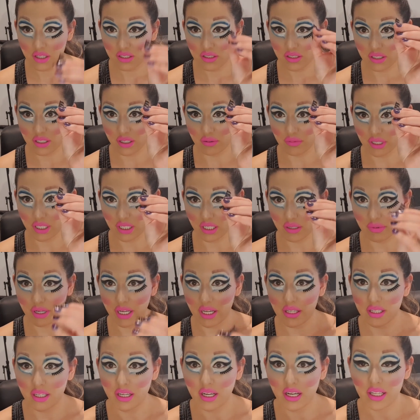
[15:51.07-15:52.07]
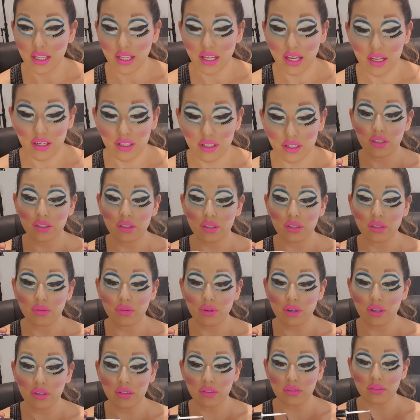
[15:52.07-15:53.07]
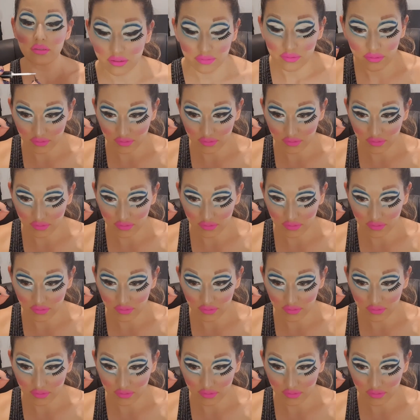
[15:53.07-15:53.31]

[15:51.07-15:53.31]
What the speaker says: So I'm getting my other eyelash glue on.